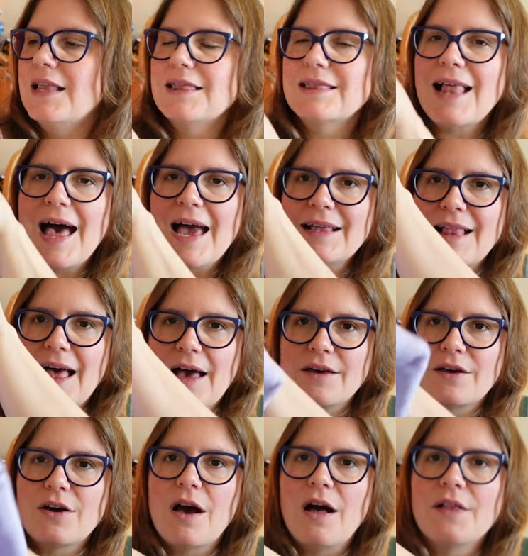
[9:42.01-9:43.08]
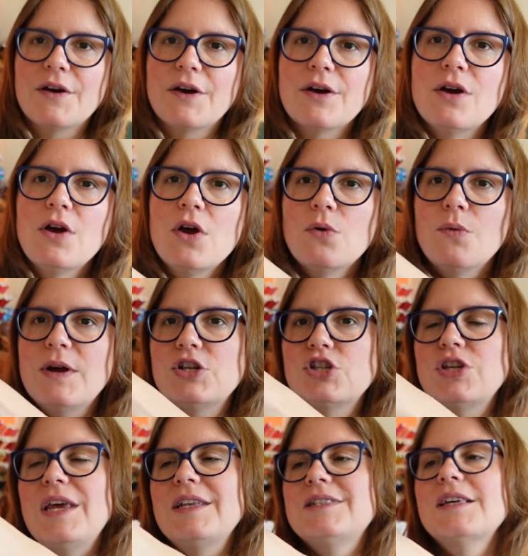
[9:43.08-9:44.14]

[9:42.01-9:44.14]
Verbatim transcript: lilac color, which it